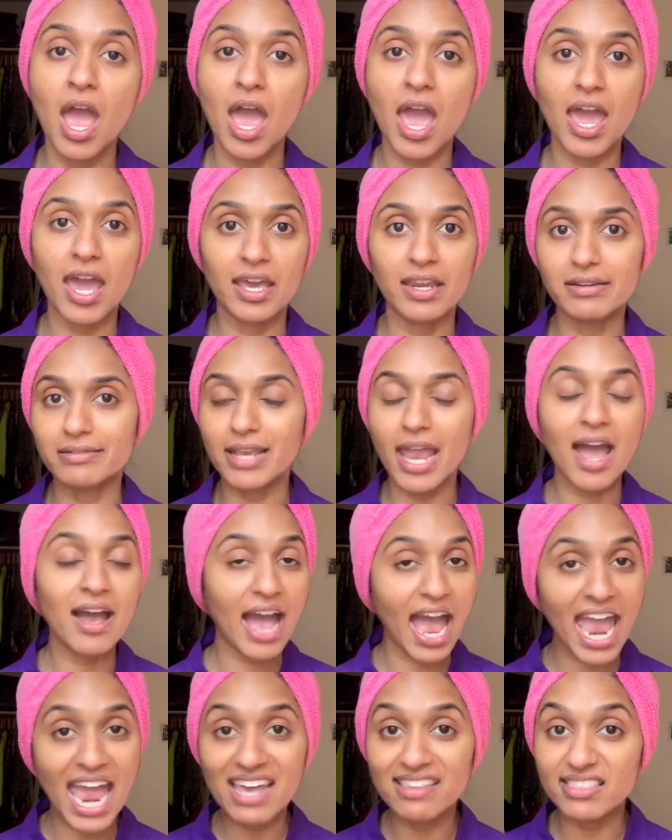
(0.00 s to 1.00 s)
And yeah,
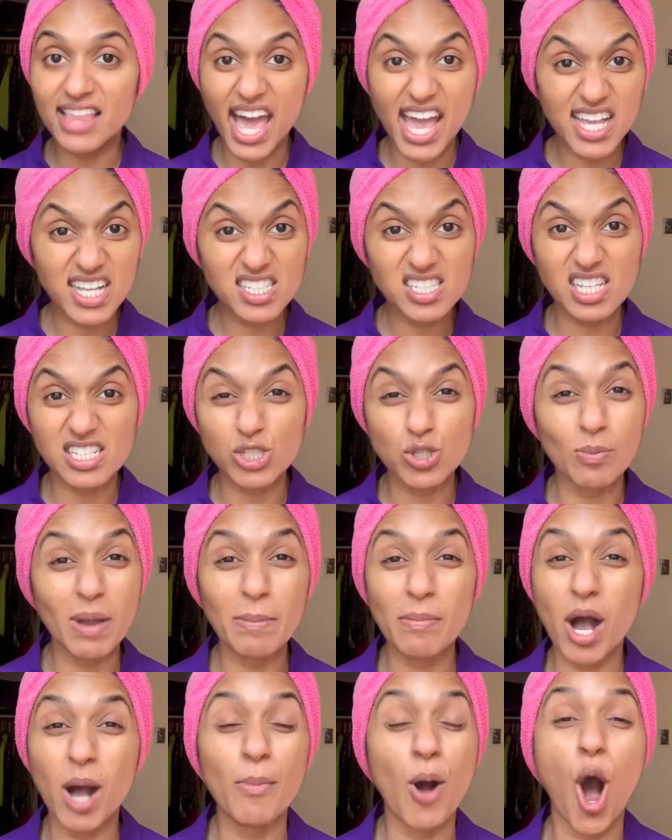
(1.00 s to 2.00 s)
I had lice, and so my
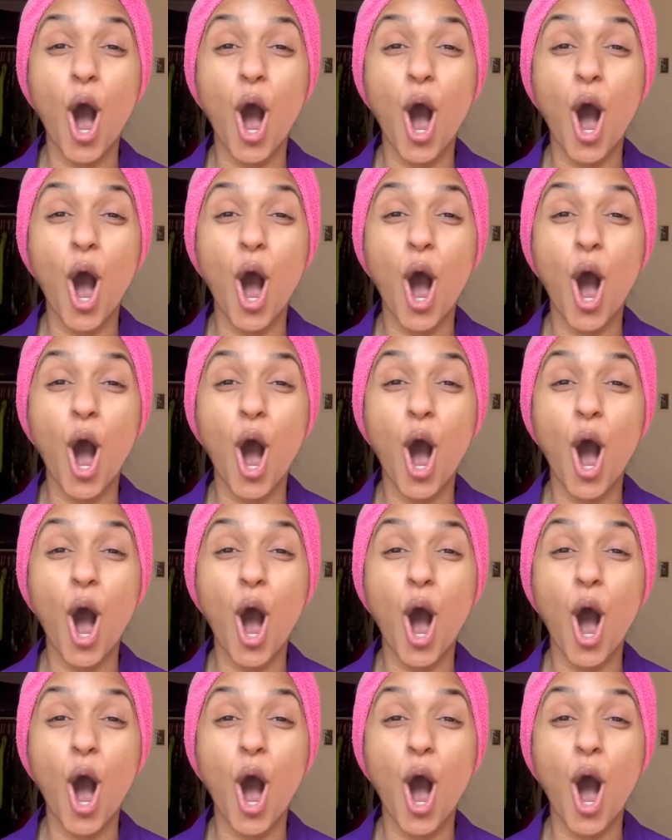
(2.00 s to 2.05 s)
mom